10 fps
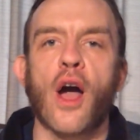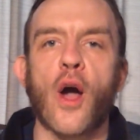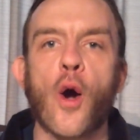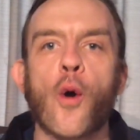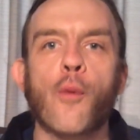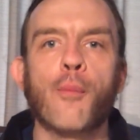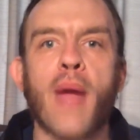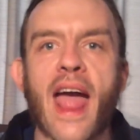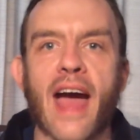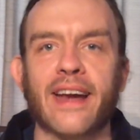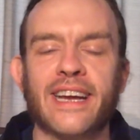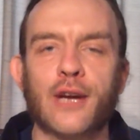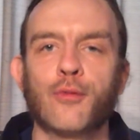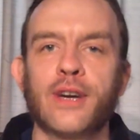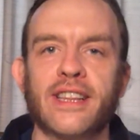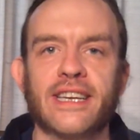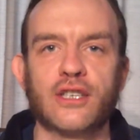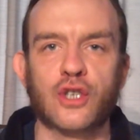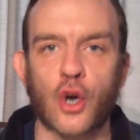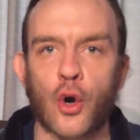oh man, he really
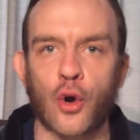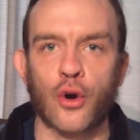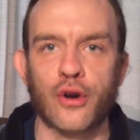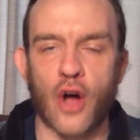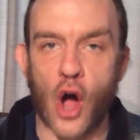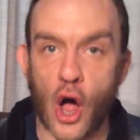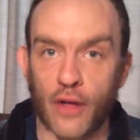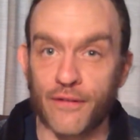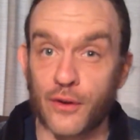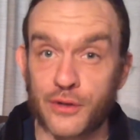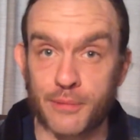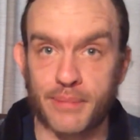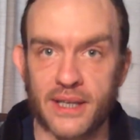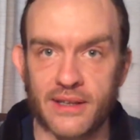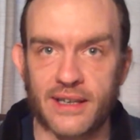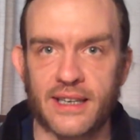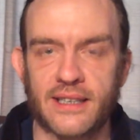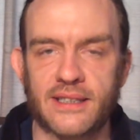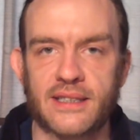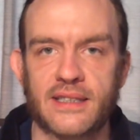turned all those
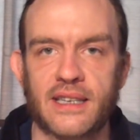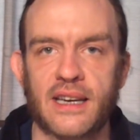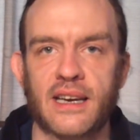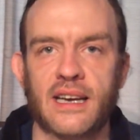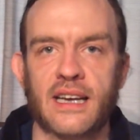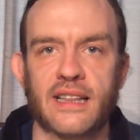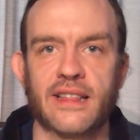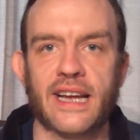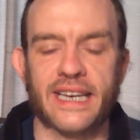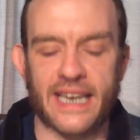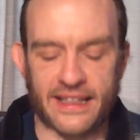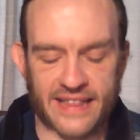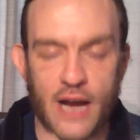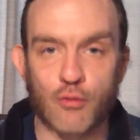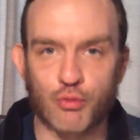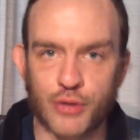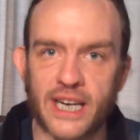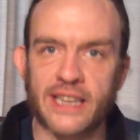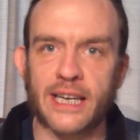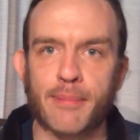abilities. They
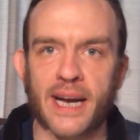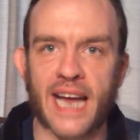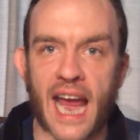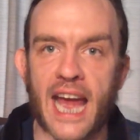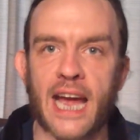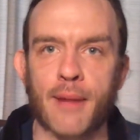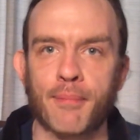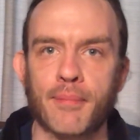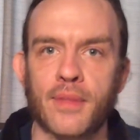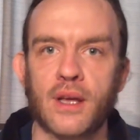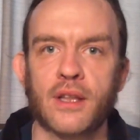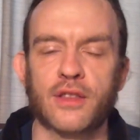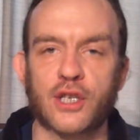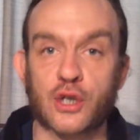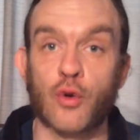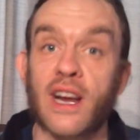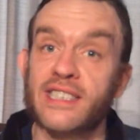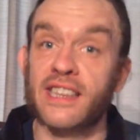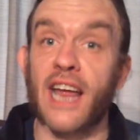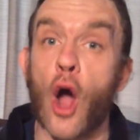really became the strengths
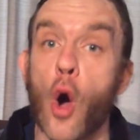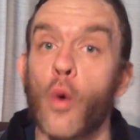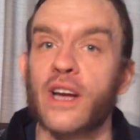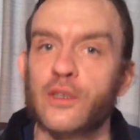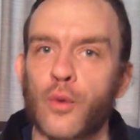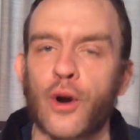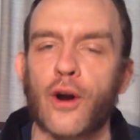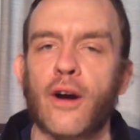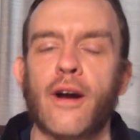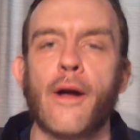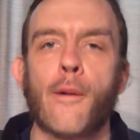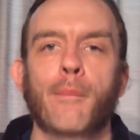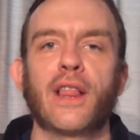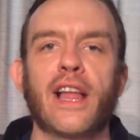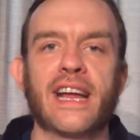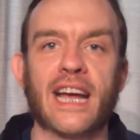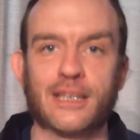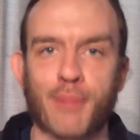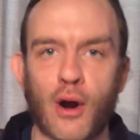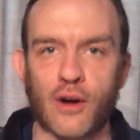that they always were, but as
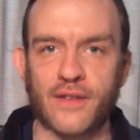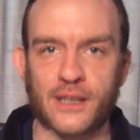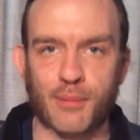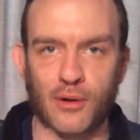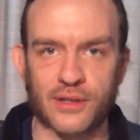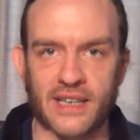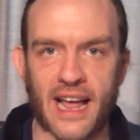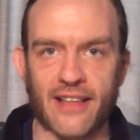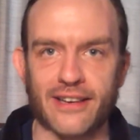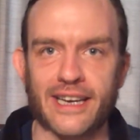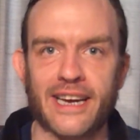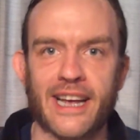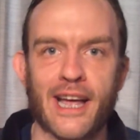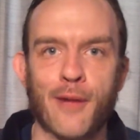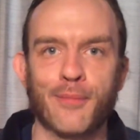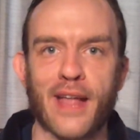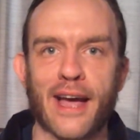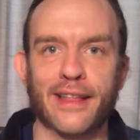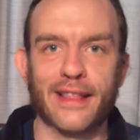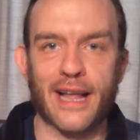part of his personality.
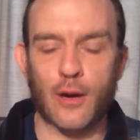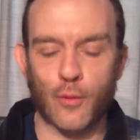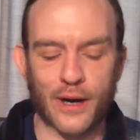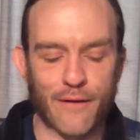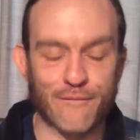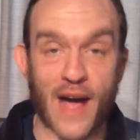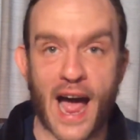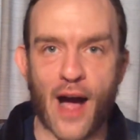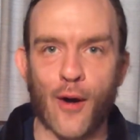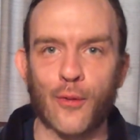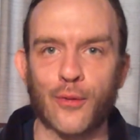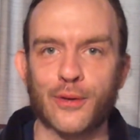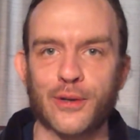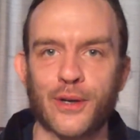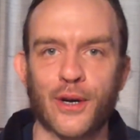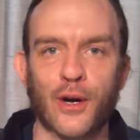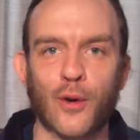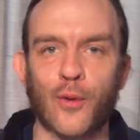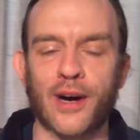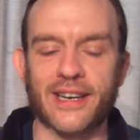And what he found
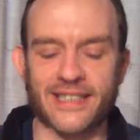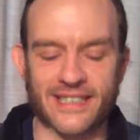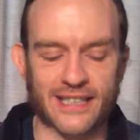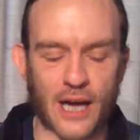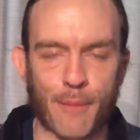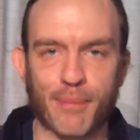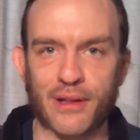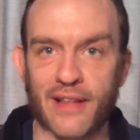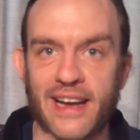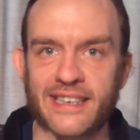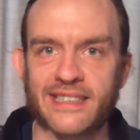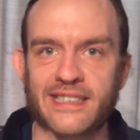was a place